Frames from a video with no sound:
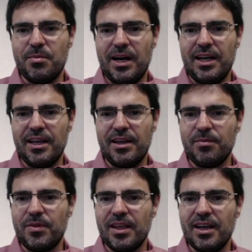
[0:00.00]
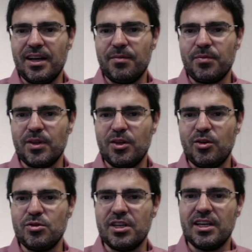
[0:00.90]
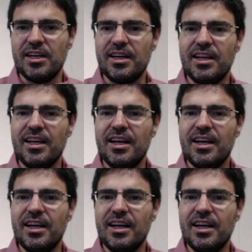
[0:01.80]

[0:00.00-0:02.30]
by using a